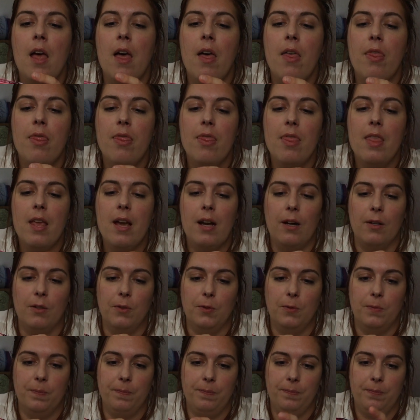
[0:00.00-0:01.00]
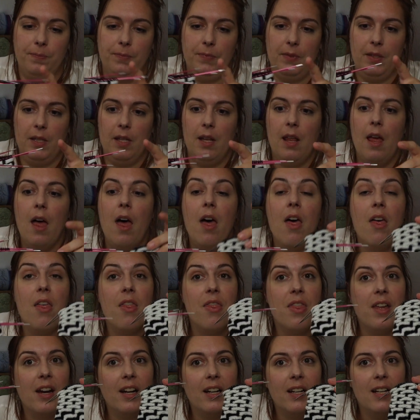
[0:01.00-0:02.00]
Now,
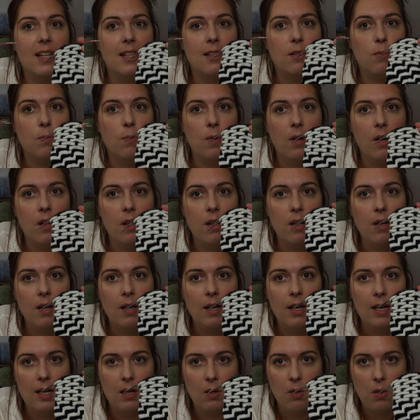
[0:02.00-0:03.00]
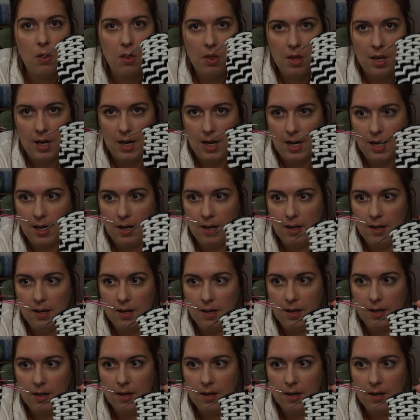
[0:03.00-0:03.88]
there is one little thing.